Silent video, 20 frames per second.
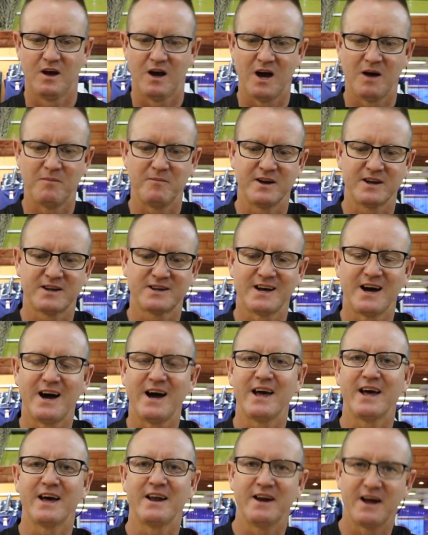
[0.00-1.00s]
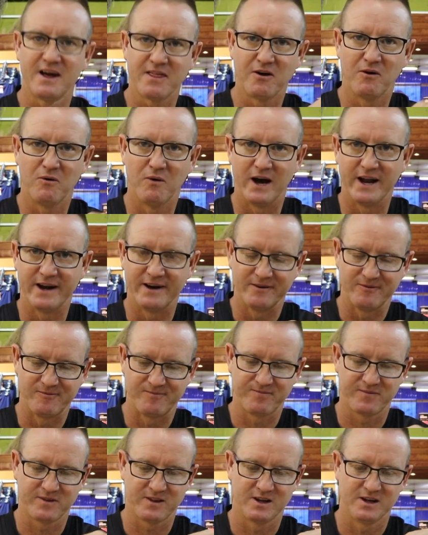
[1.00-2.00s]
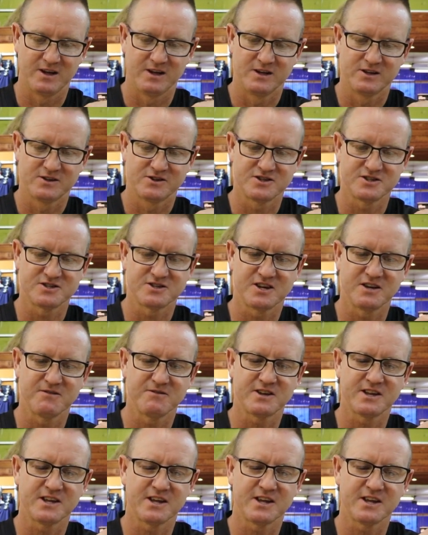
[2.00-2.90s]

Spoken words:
I'm going to tie another one, just to give it